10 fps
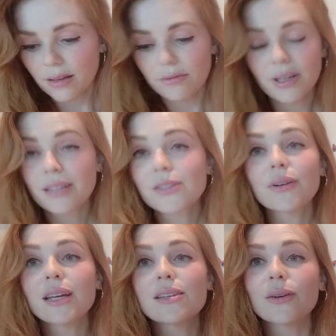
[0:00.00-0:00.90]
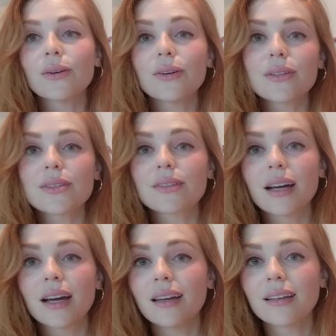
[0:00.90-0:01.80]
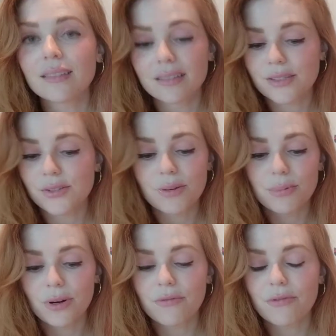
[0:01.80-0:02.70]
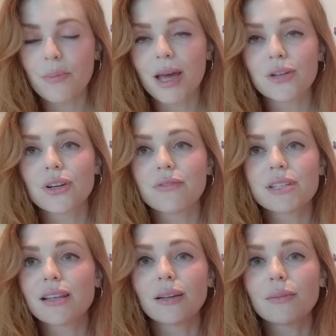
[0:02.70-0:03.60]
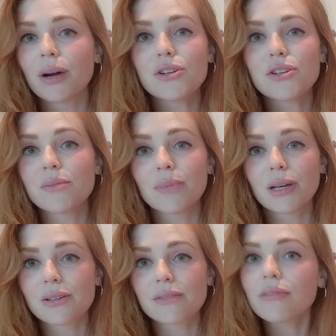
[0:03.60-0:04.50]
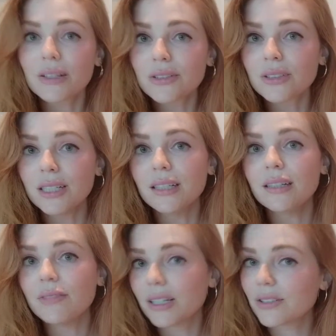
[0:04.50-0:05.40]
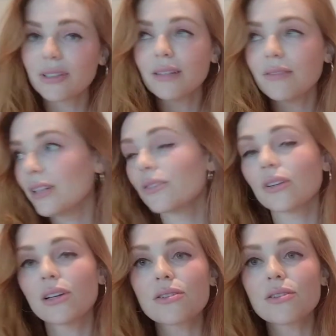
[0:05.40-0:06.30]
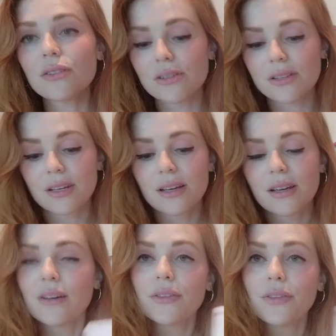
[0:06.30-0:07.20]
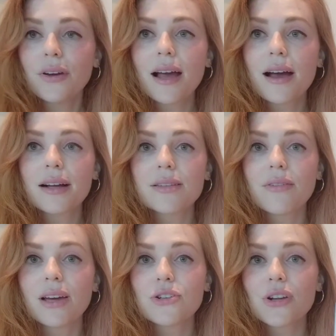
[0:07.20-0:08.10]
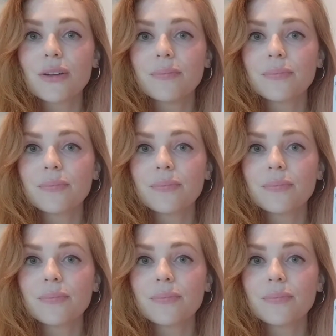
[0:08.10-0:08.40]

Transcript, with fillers: Victory is yours, okay? It's triple confirmation of a celebration, because victory, victory, victory is yours. Third eye activation.